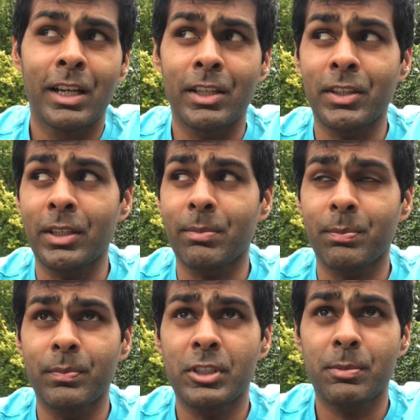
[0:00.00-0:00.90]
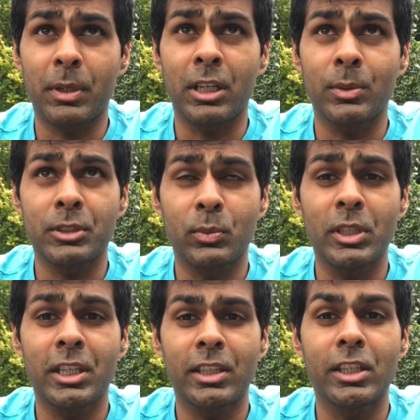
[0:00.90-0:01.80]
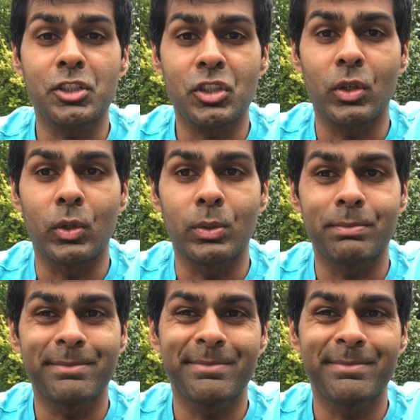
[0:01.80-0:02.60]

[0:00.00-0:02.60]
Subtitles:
I think Spa was a weekend that showed